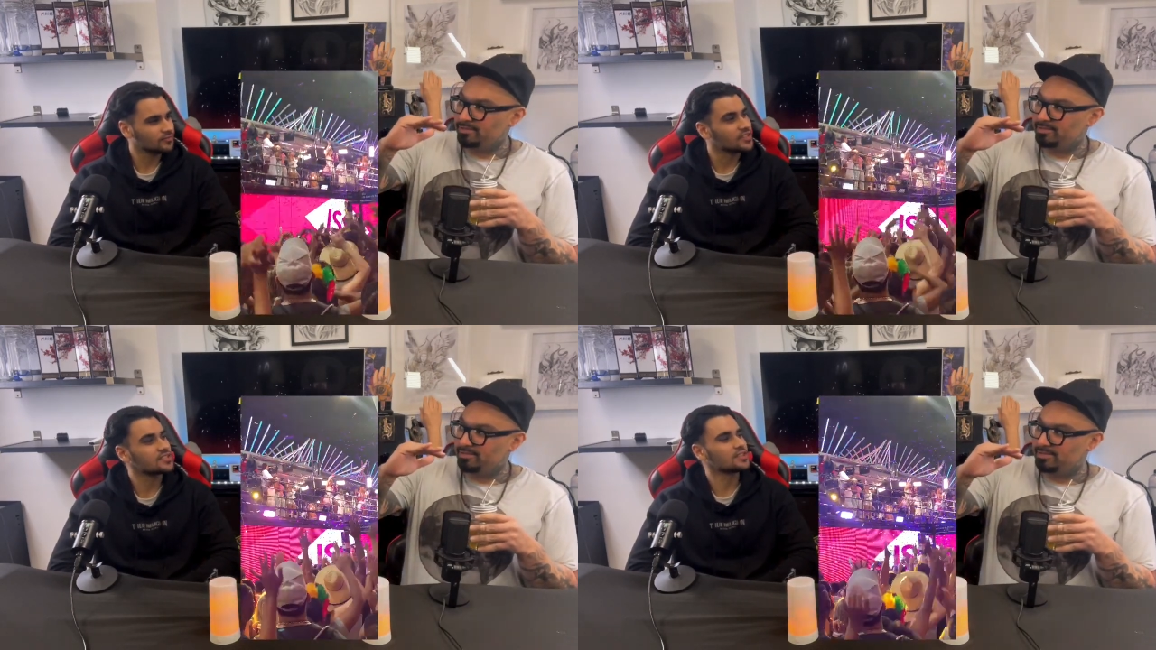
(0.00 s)

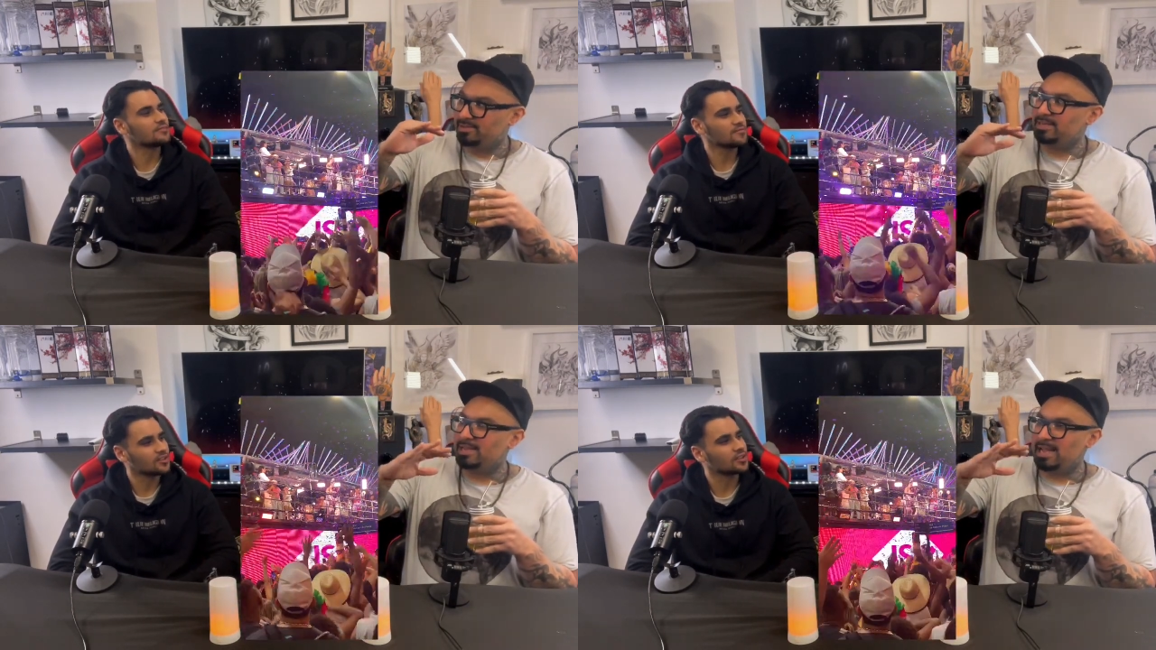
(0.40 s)
Speaker 1: Is it?
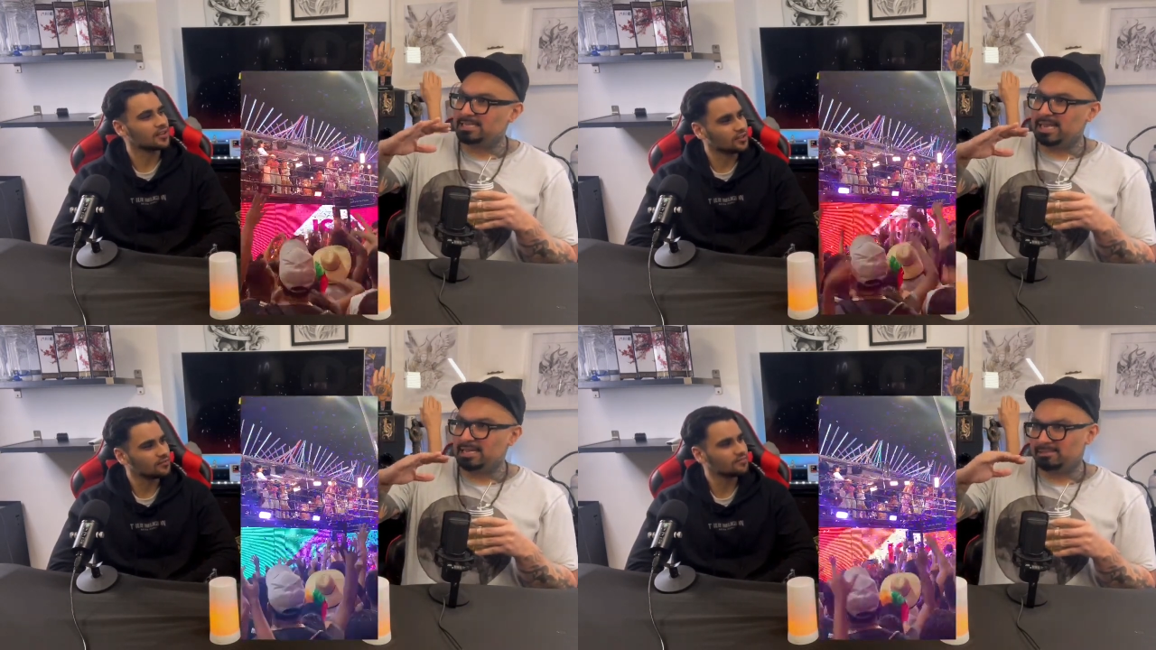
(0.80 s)
Yeah, okay. it's
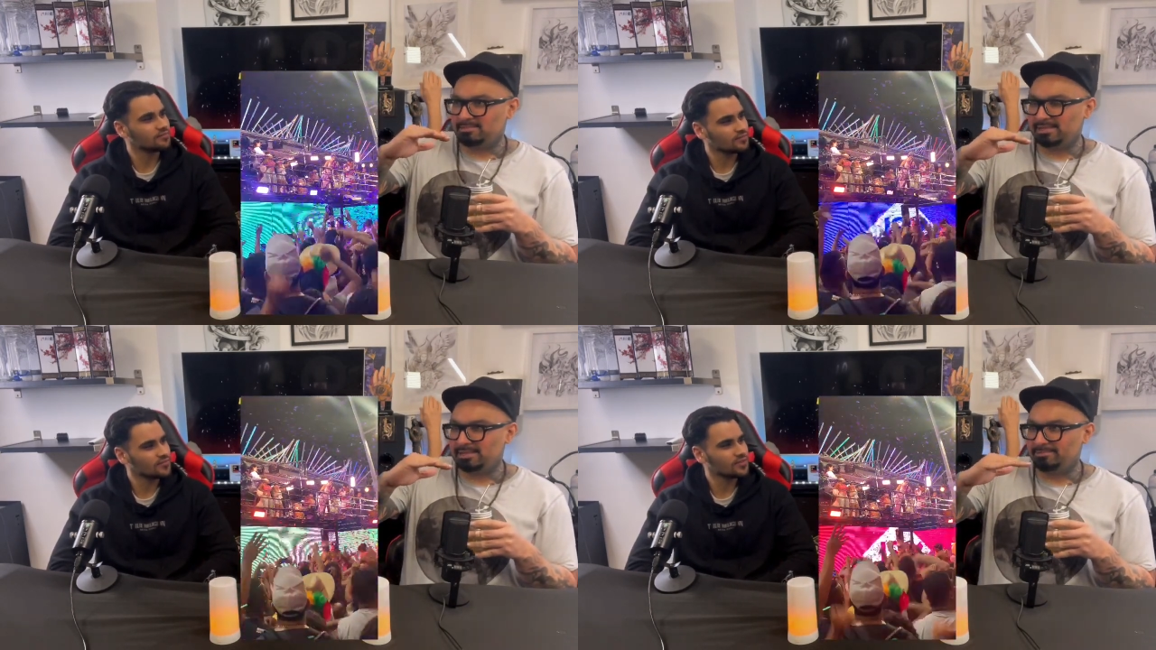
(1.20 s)
like
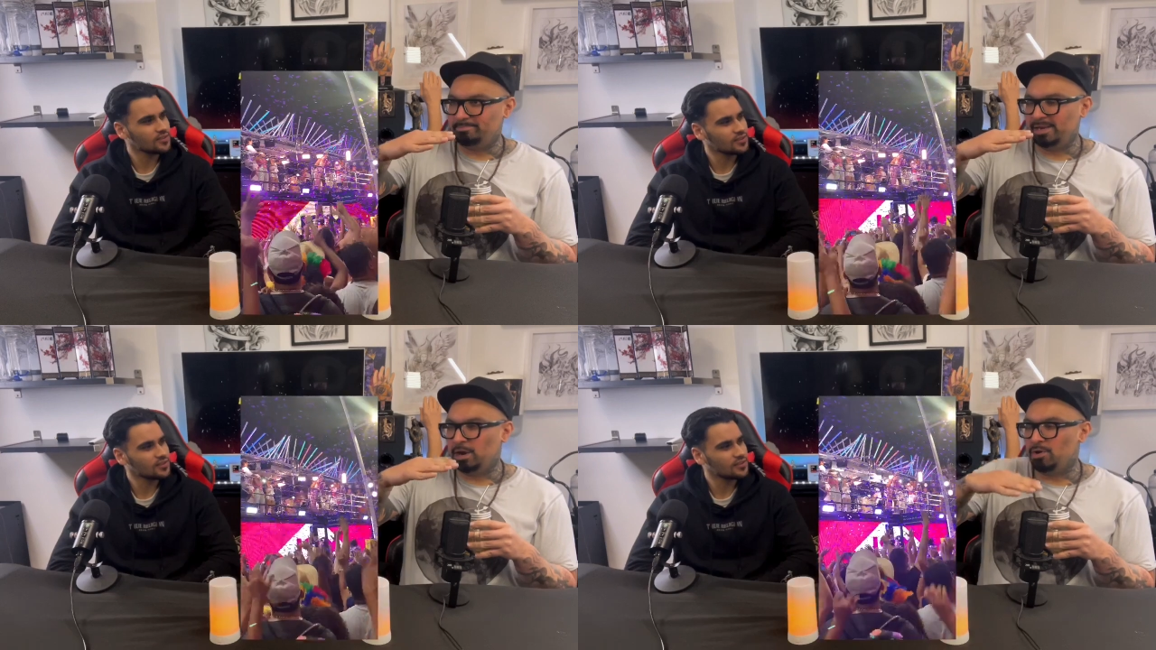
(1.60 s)

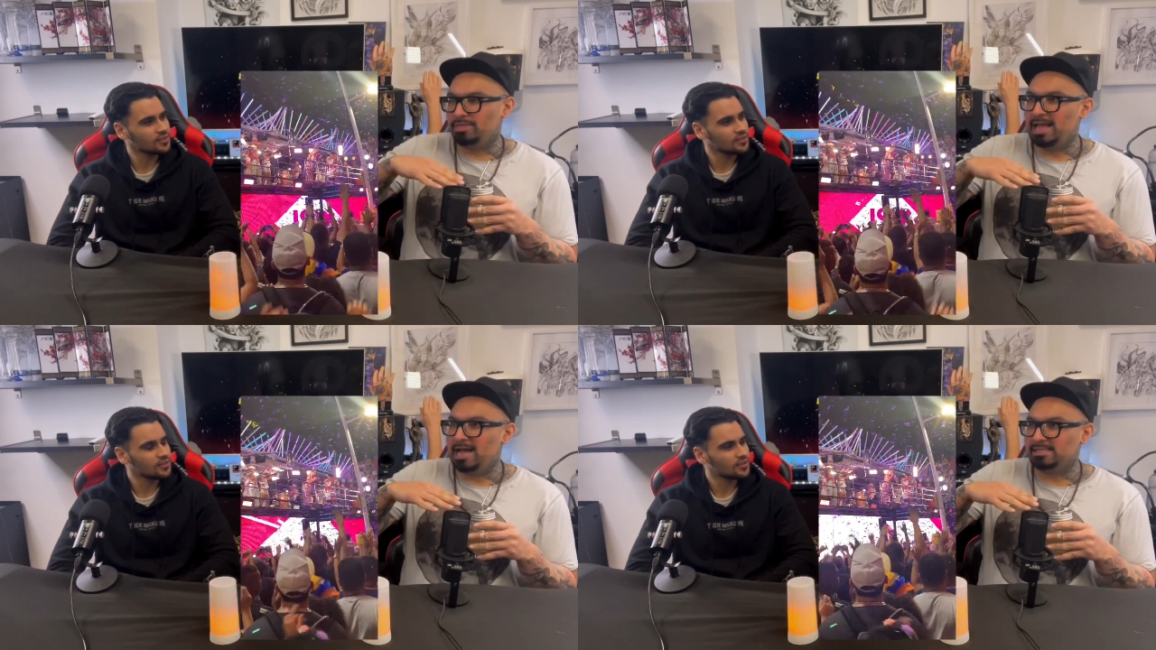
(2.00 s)
below
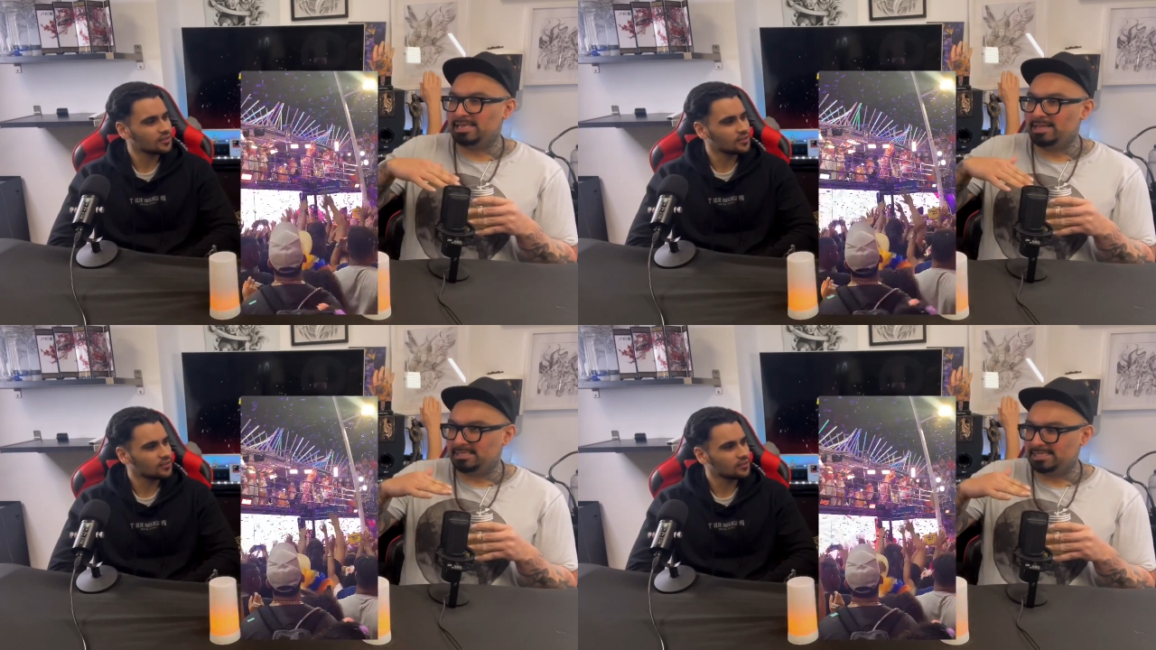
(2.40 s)
that is
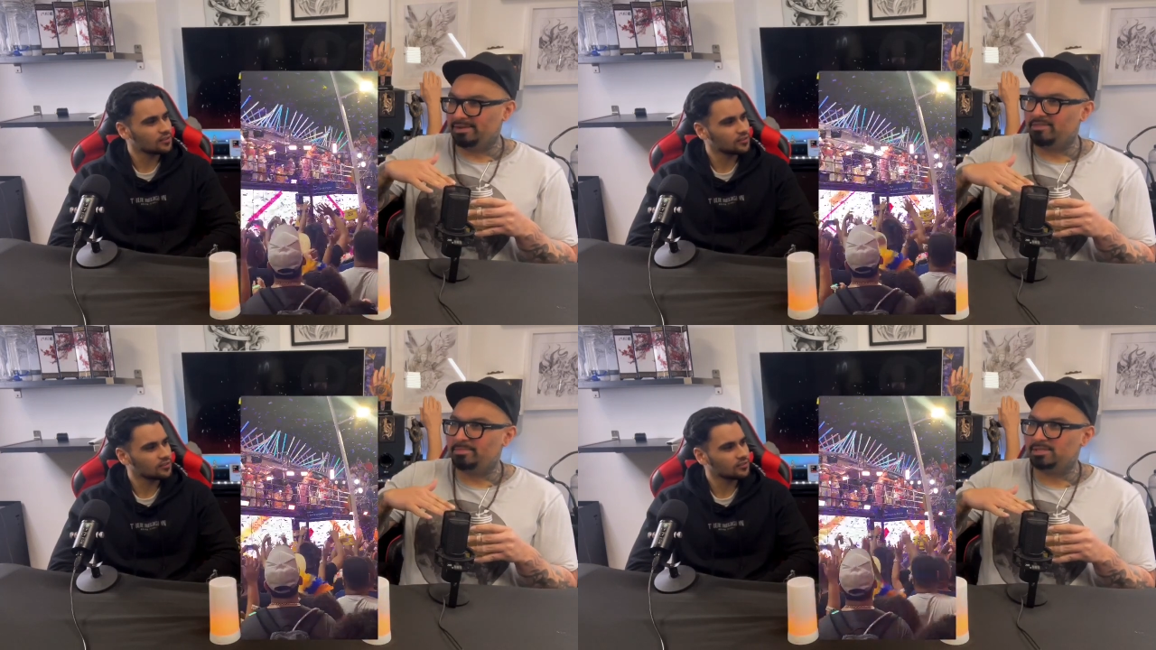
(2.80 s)
like the
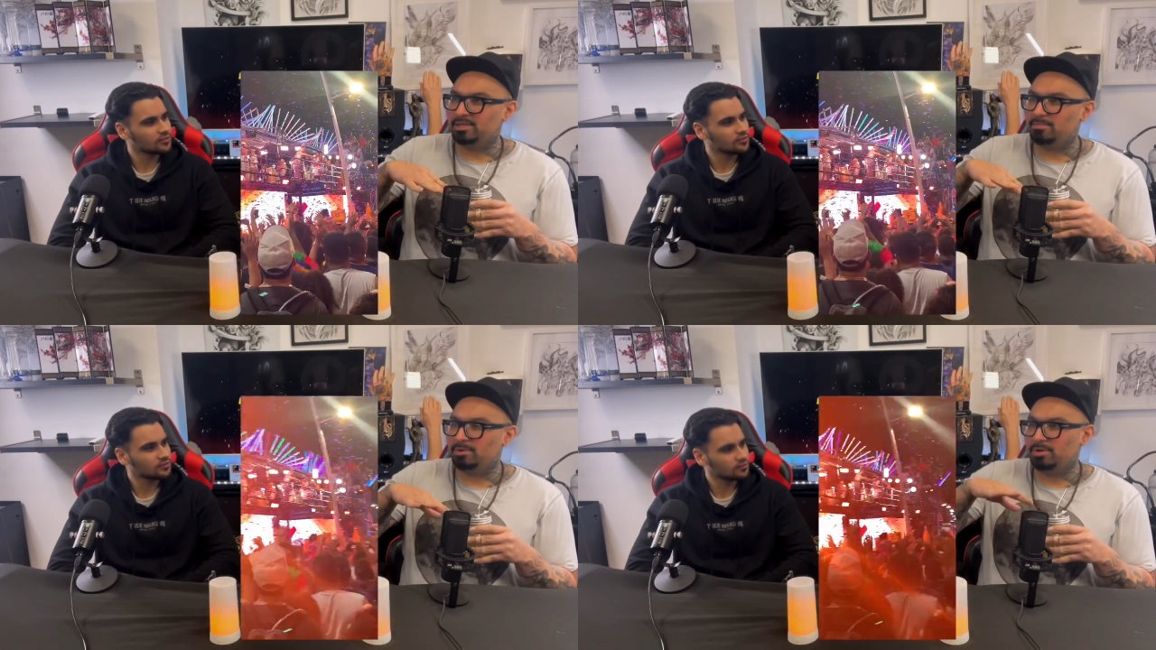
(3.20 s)
south of
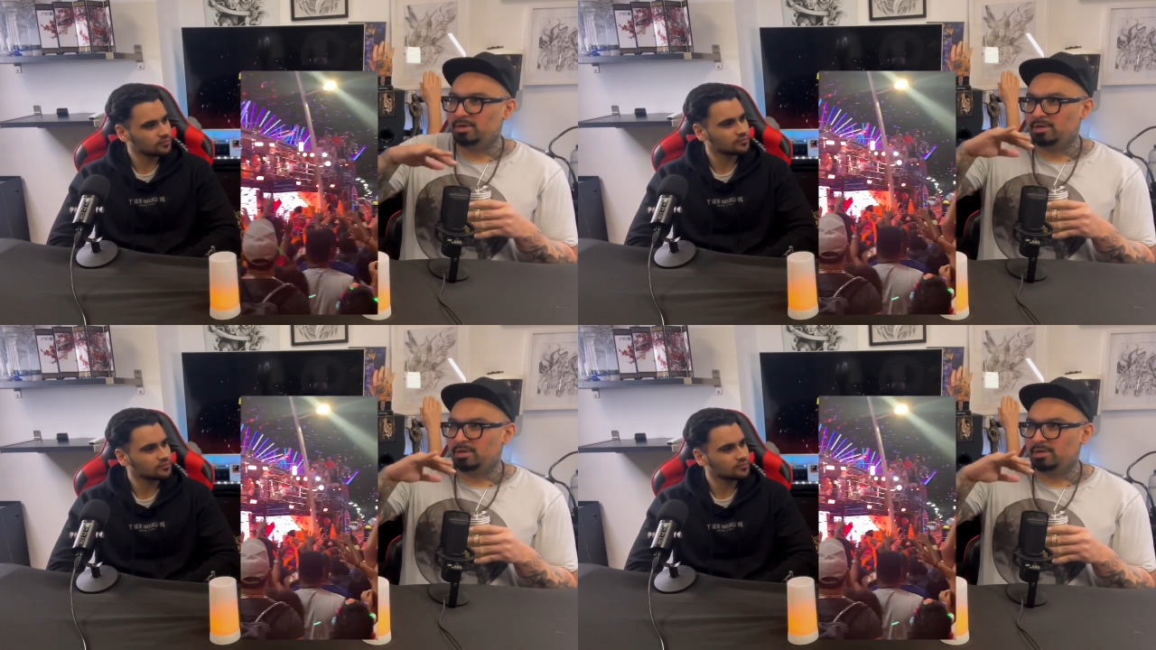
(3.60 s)
Brazil, but